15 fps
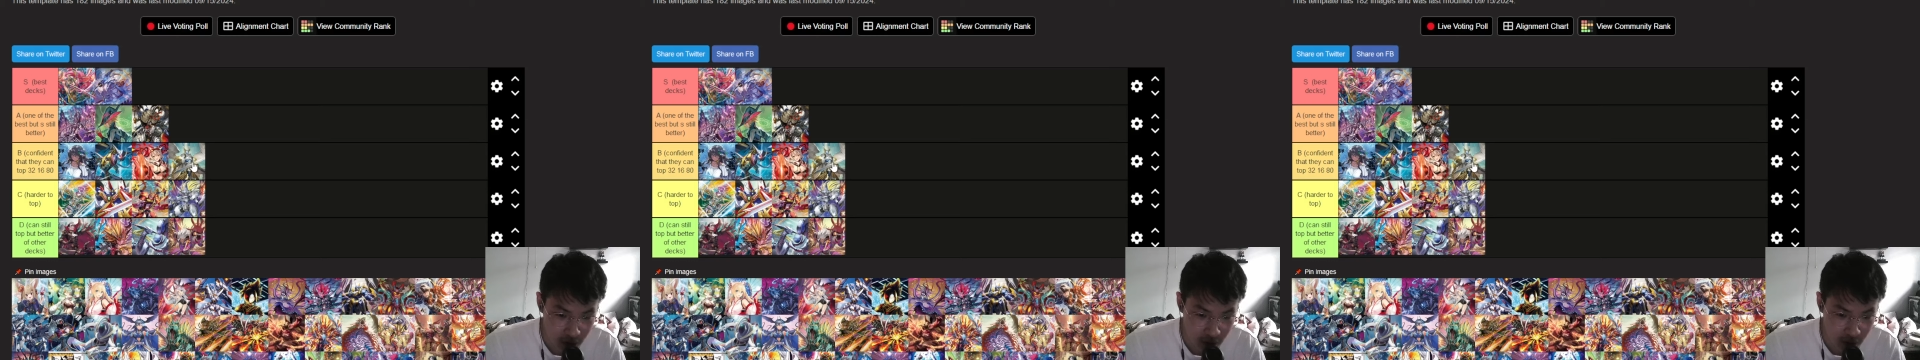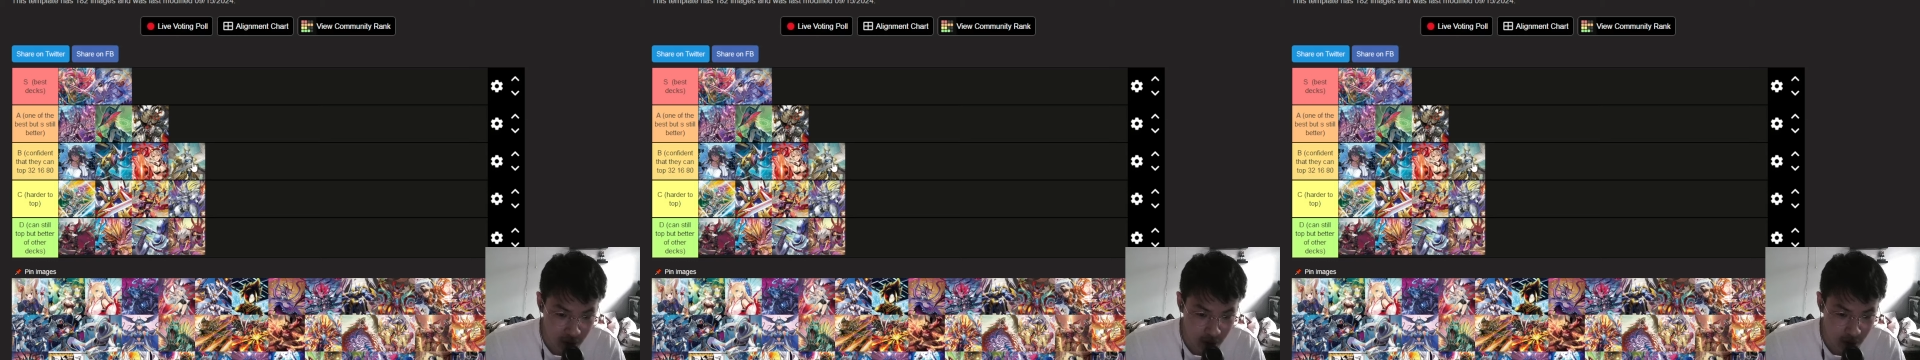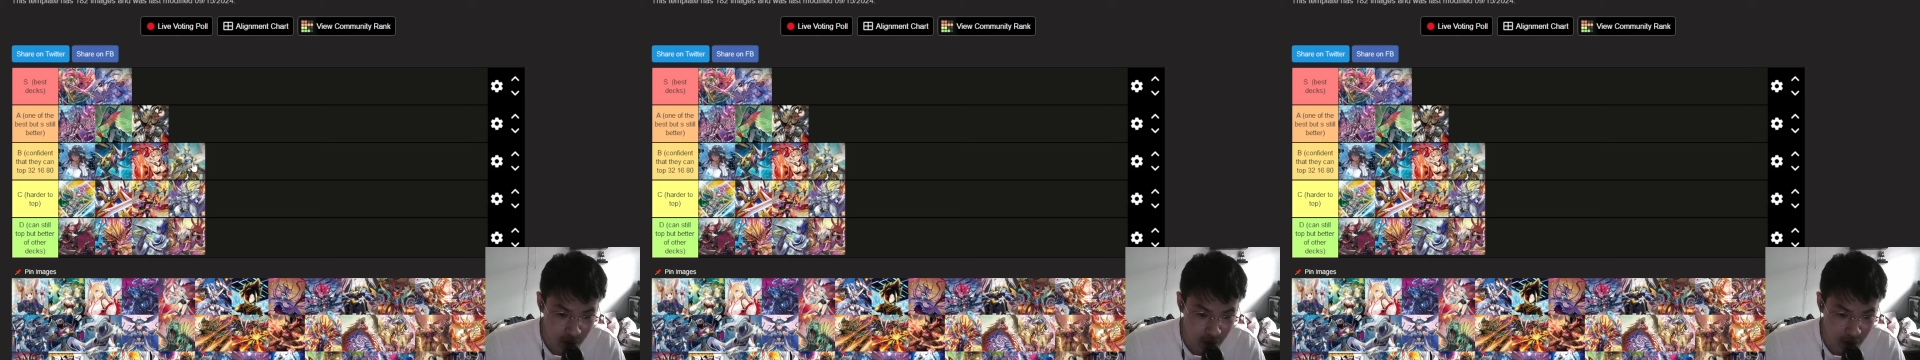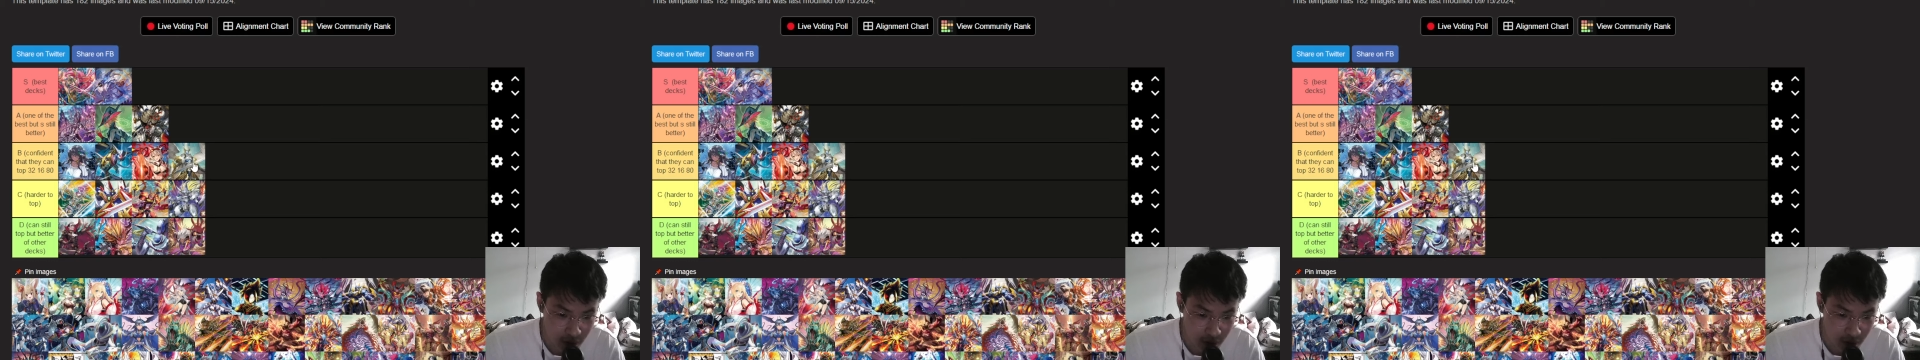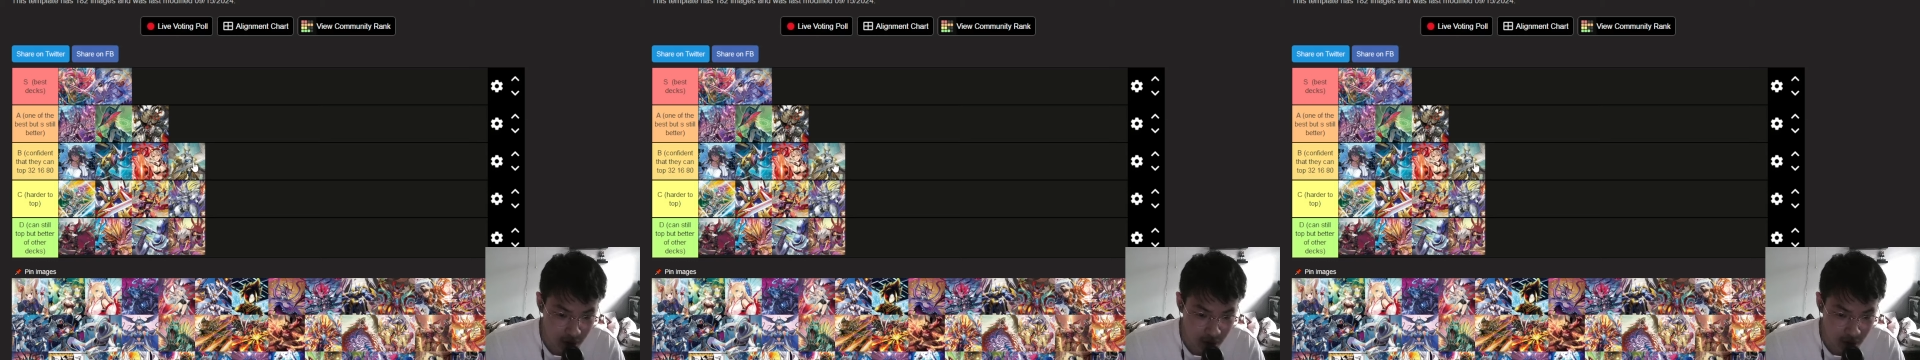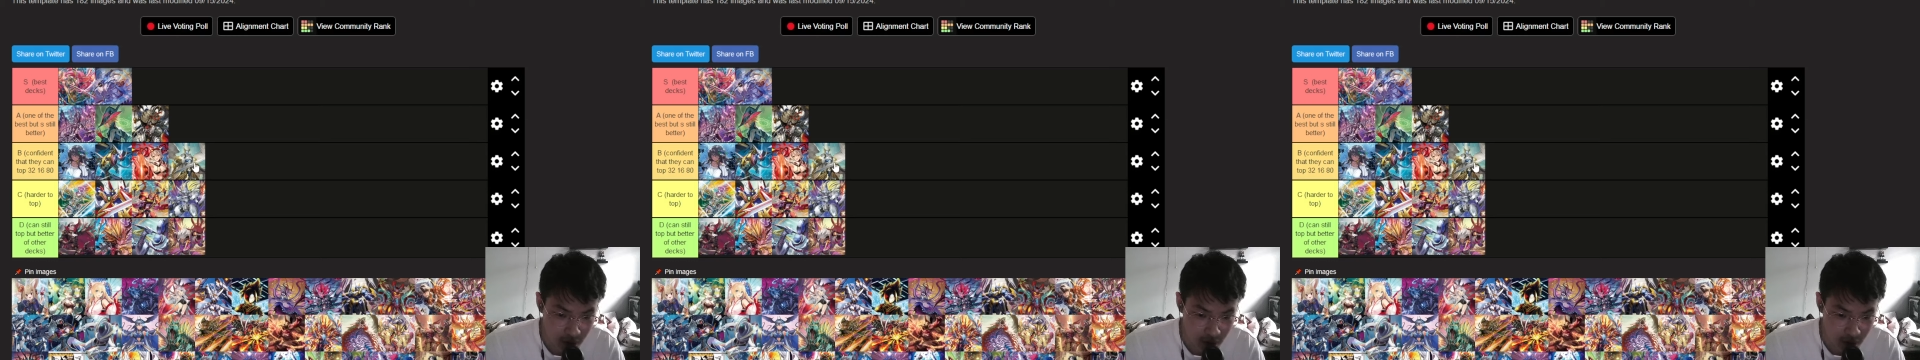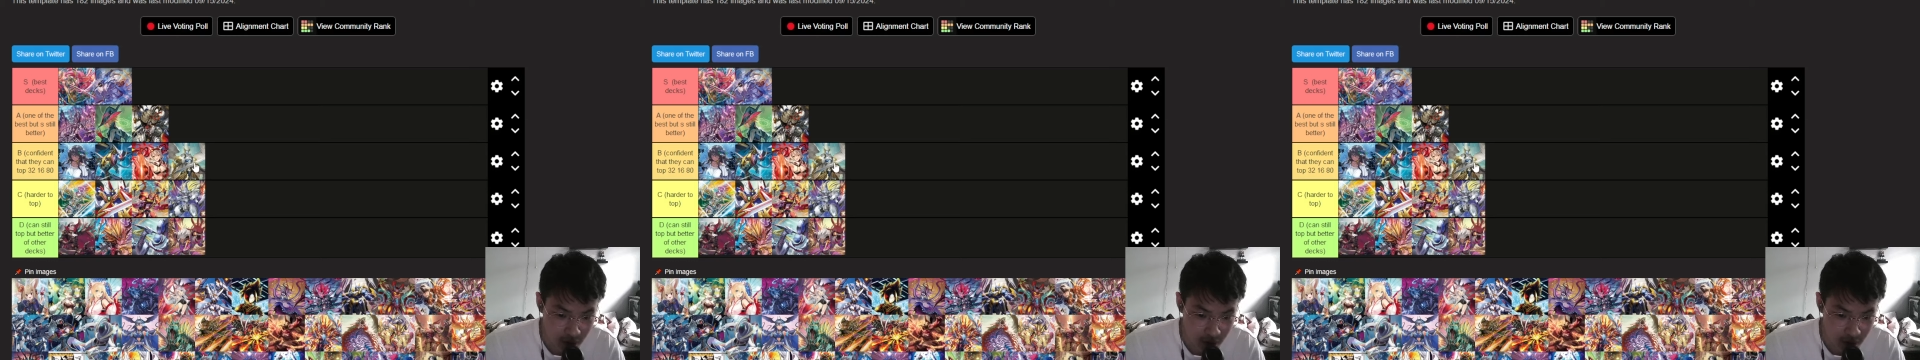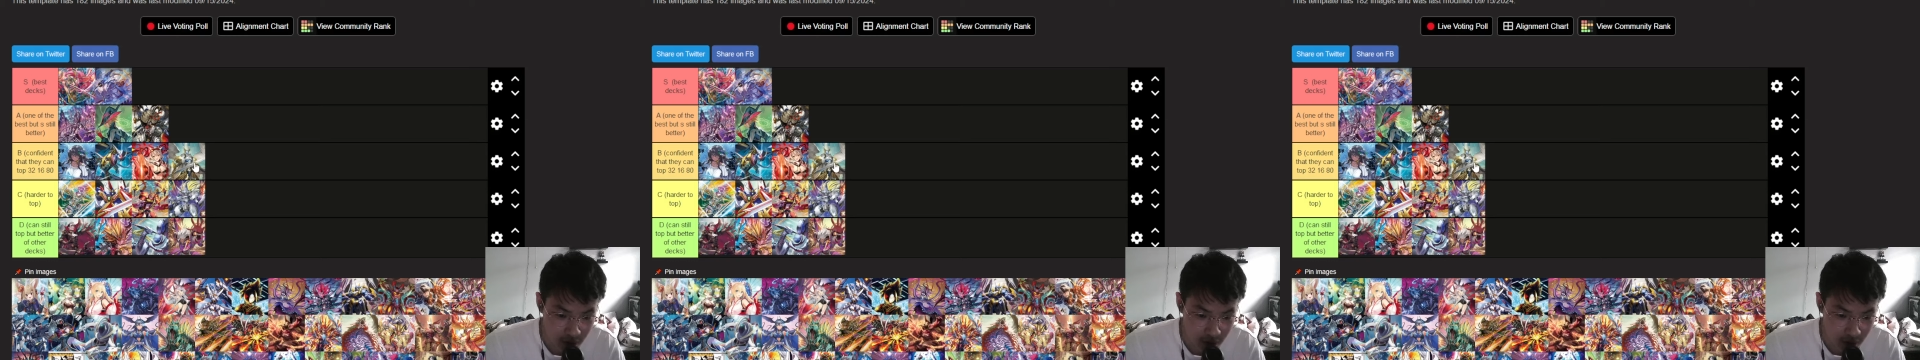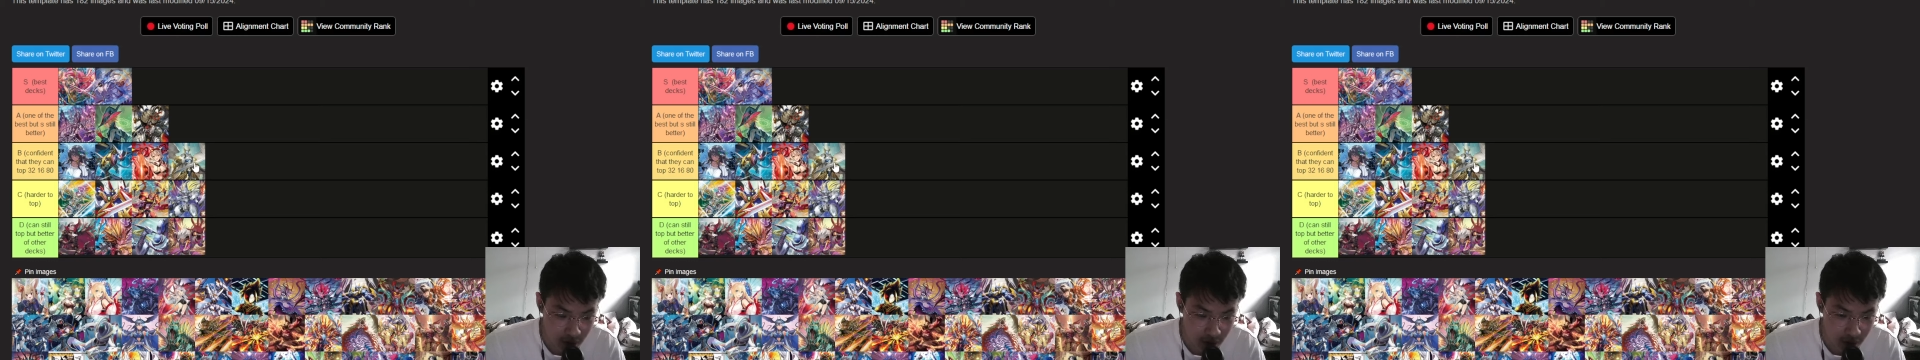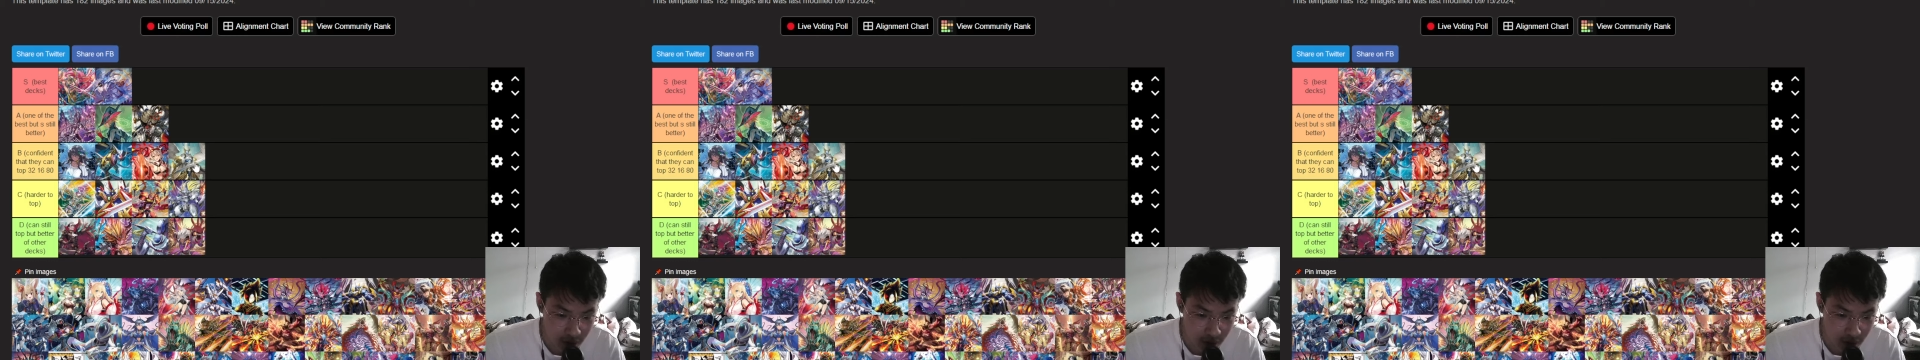
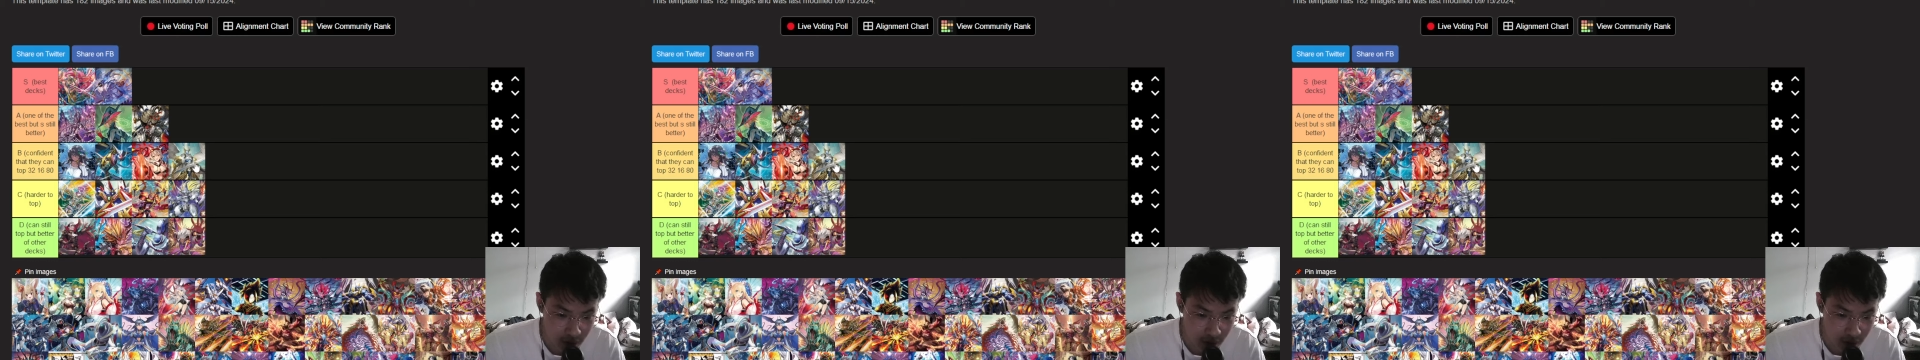Nobody speaks.